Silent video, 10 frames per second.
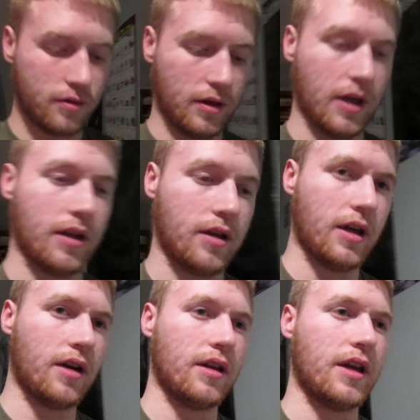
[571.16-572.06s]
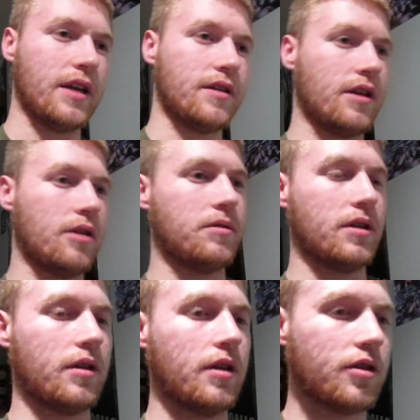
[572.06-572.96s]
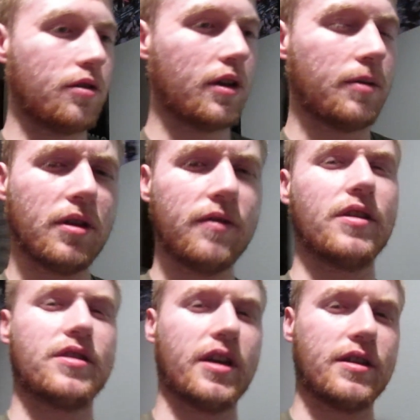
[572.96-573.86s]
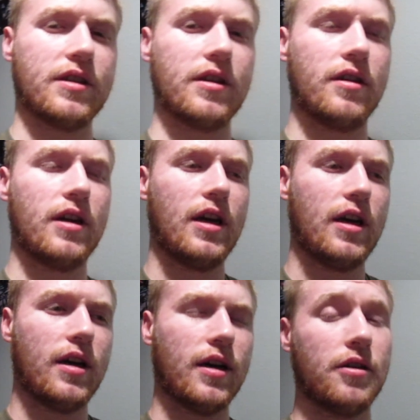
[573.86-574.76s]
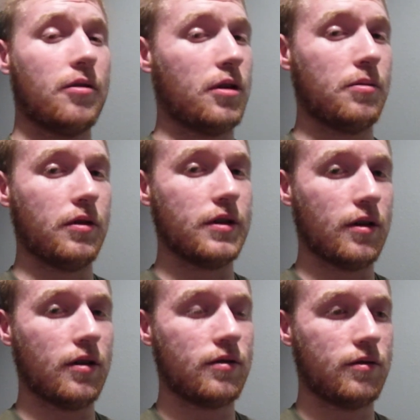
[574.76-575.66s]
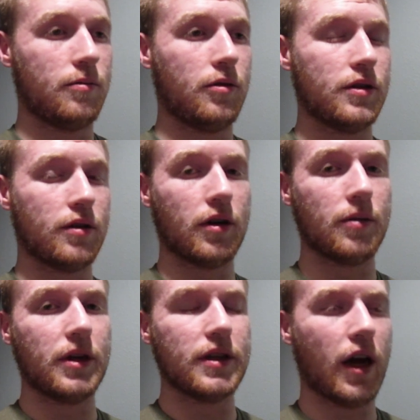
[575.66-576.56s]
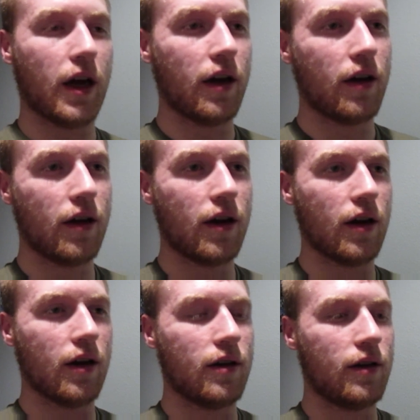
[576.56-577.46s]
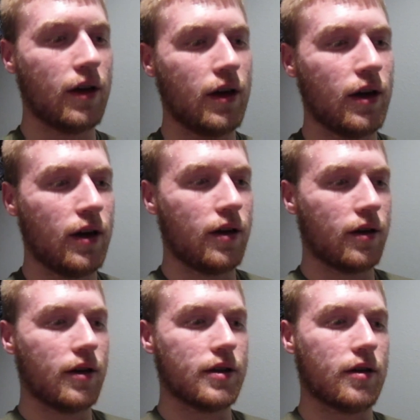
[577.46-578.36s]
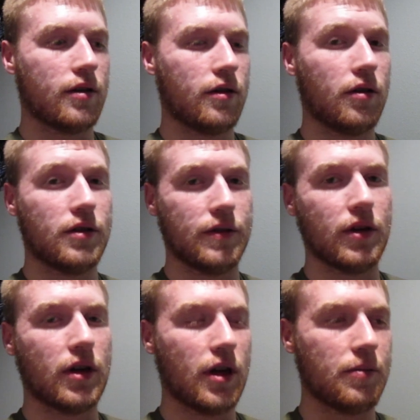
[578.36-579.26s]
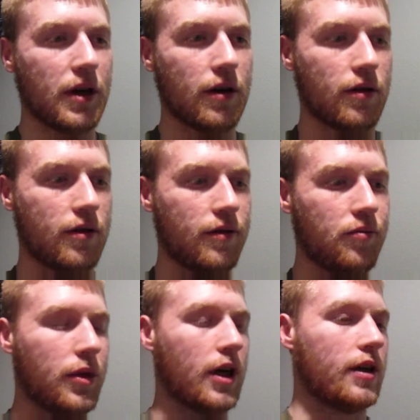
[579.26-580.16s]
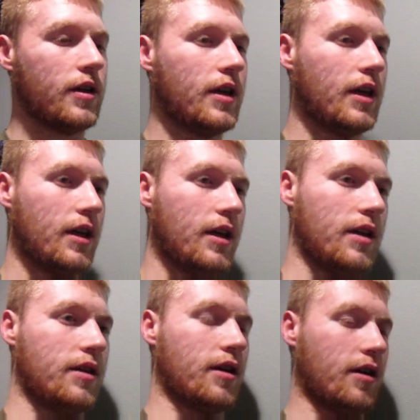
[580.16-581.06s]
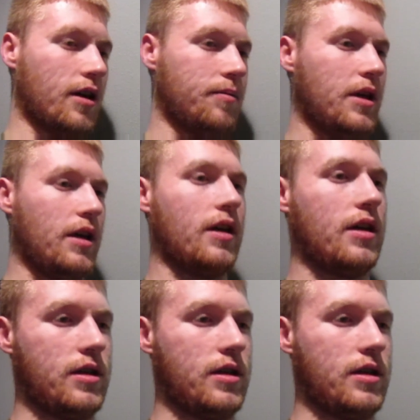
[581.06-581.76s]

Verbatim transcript: out of the out of the eight teams in the district. I believe they second seat. I don't know what our boys are. Our boys aren't going to be as high. Uh, because uh, our girls have done a lot better. But they're gonna be,